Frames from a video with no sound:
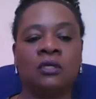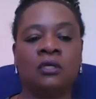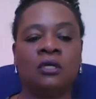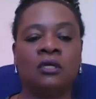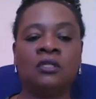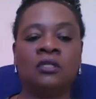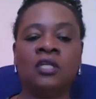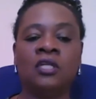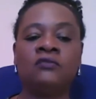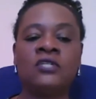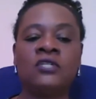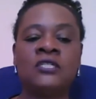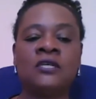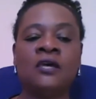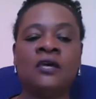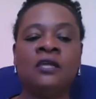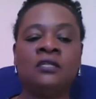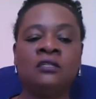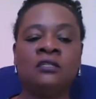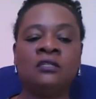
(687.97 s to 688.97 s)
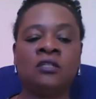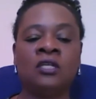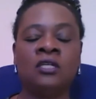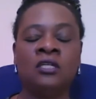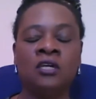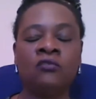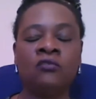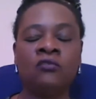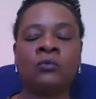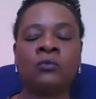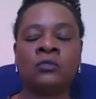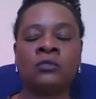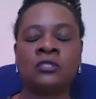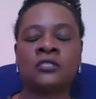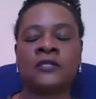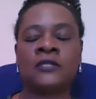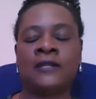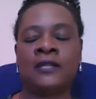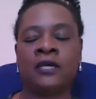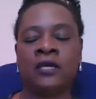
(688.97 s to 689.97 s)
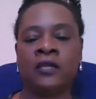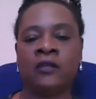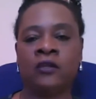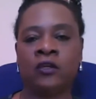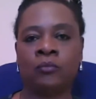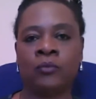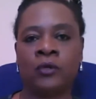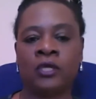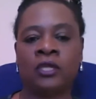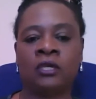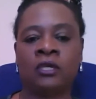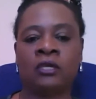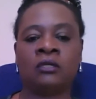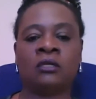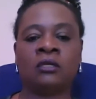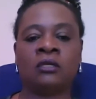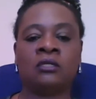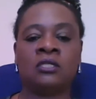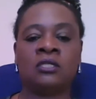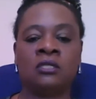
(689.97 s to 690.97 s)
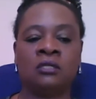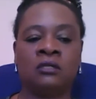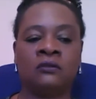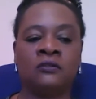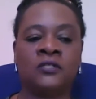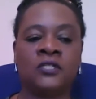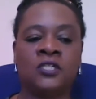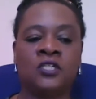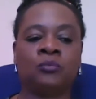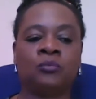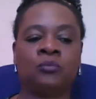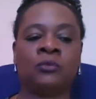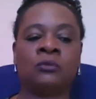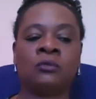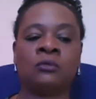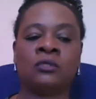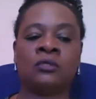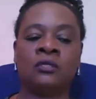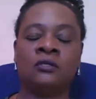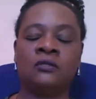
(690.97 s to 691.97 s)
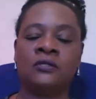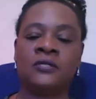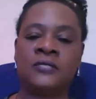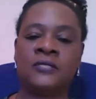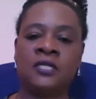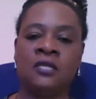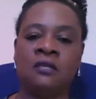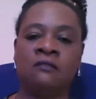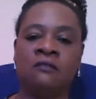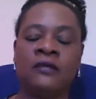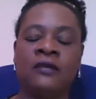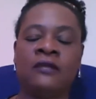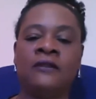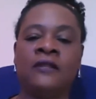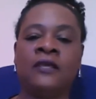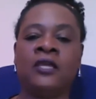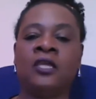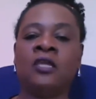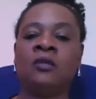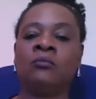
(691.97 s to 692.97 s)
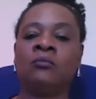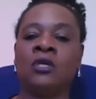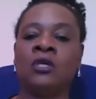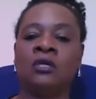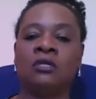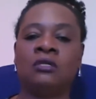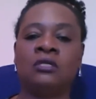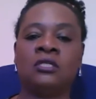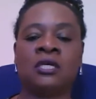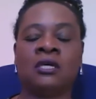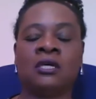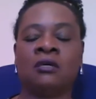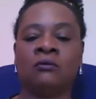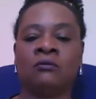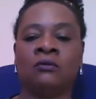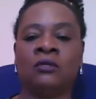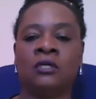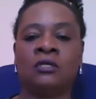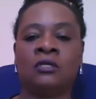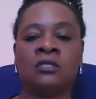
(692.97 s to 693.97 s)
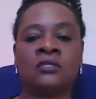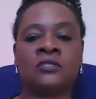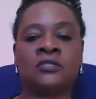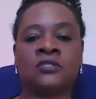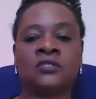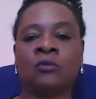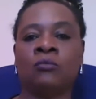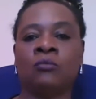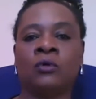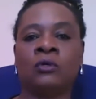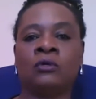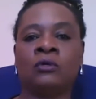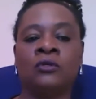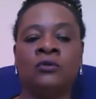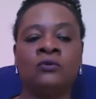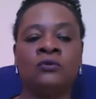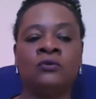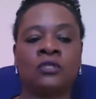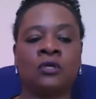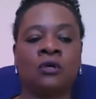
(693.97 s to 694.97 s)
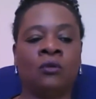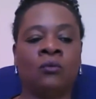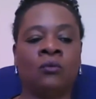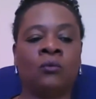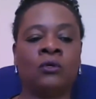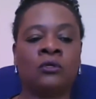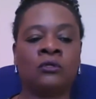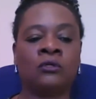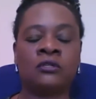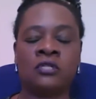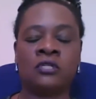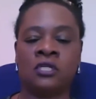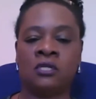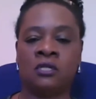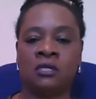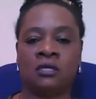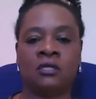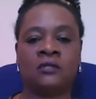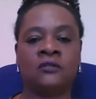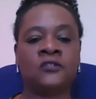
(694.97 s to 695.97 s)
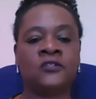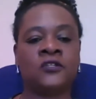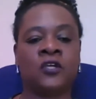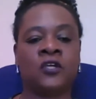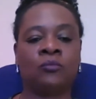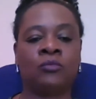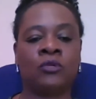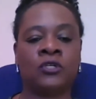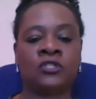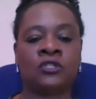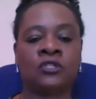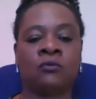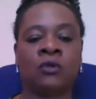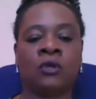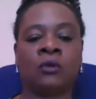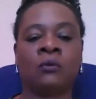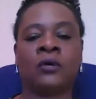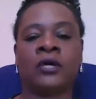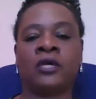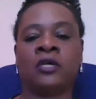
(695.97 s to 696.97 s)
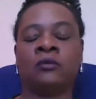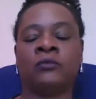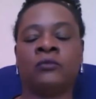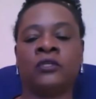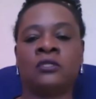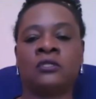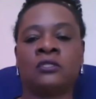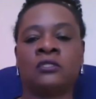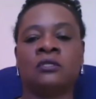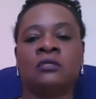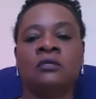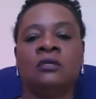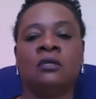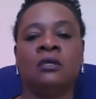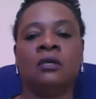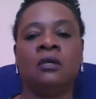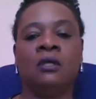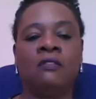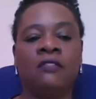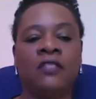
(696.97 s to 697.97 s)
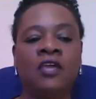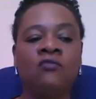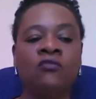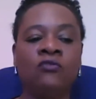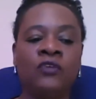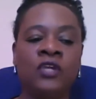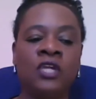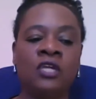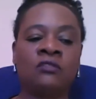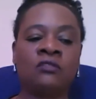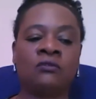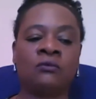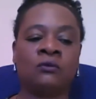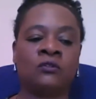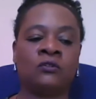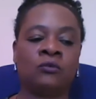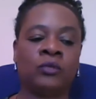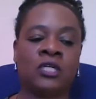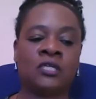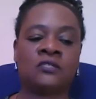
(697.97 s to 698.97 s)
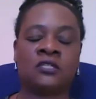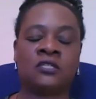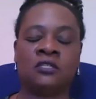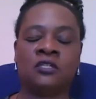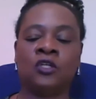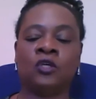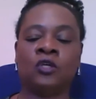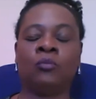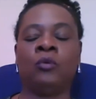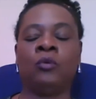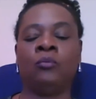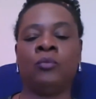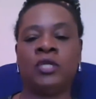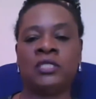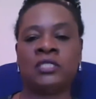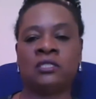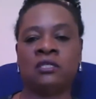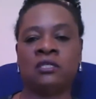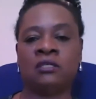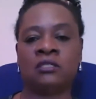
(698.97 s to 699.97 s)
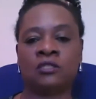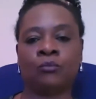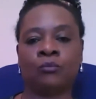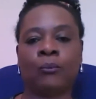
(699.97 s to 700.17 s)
And they've decided that they never want to line up again at a notice board to see their name down as someone who's unwanted and surplus to requirements. They have a vague thought about setting up in business.